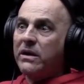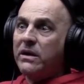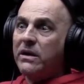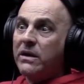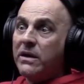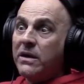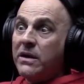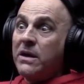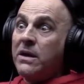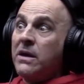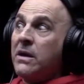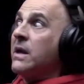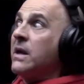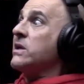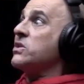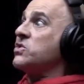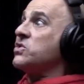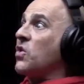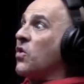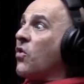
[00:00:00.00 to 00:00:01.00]
Yeah.
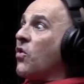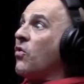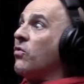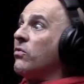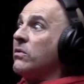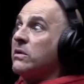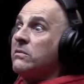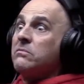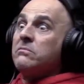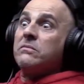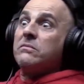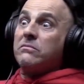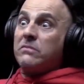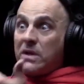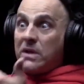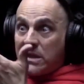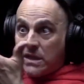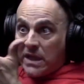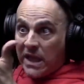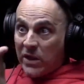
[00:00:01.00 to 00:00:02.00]
So
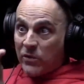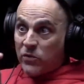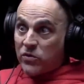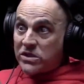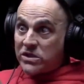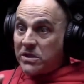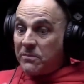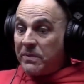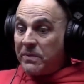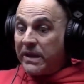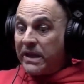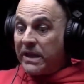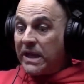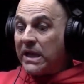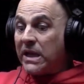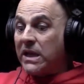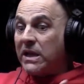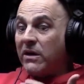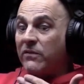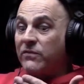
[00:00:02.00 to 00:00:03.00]
it was the
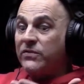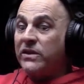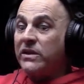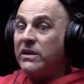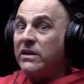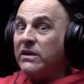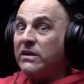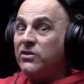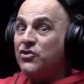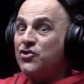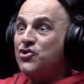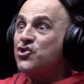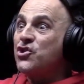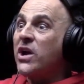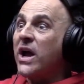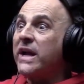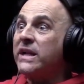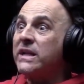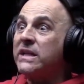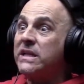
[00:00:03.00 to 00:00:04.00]
beginning of the
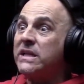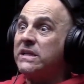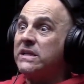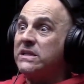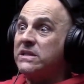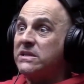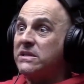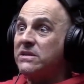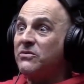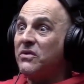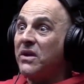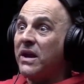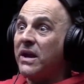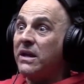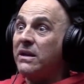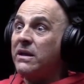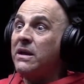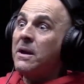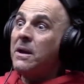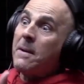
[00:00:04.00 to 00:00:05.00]
Chinese,
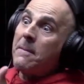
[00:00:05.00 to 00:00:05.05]
right?